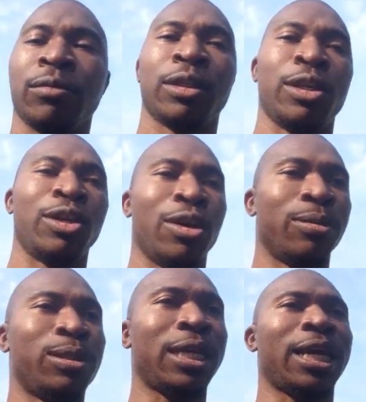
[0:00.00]
you know what
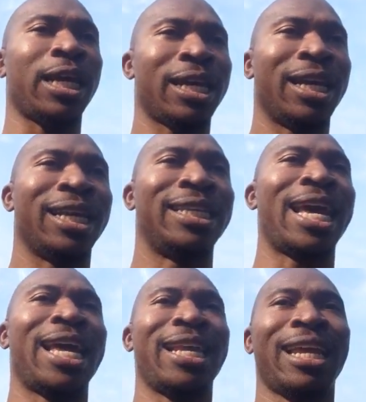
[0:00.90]
I'm saying,
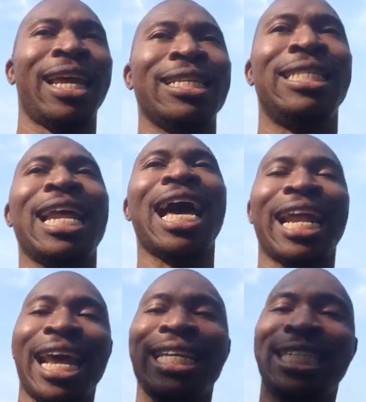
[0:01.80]
that is
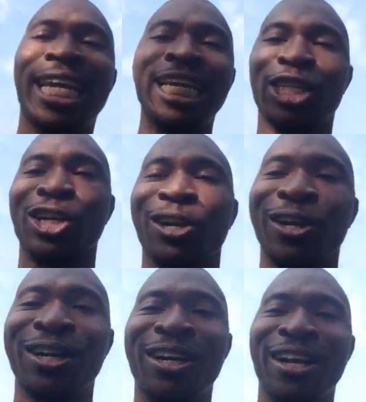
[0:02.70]
not a
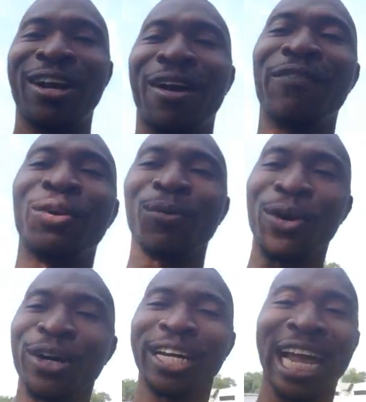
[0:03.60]
teacher of the
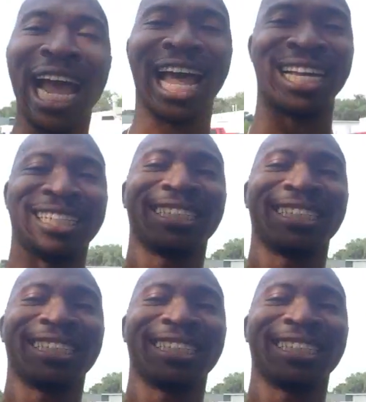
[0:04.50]
word of God.